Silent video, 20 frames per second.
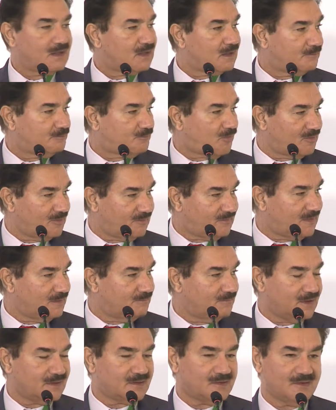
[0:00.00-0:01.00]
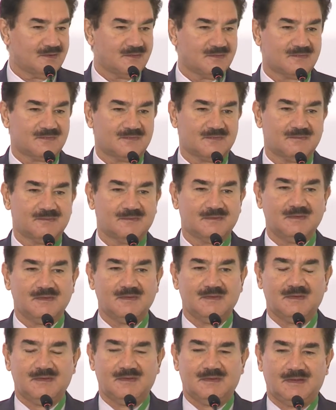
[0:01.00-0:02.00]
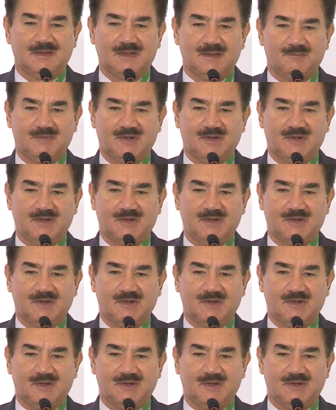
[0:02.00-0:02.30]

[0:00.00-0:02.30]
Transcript: the policymakers, the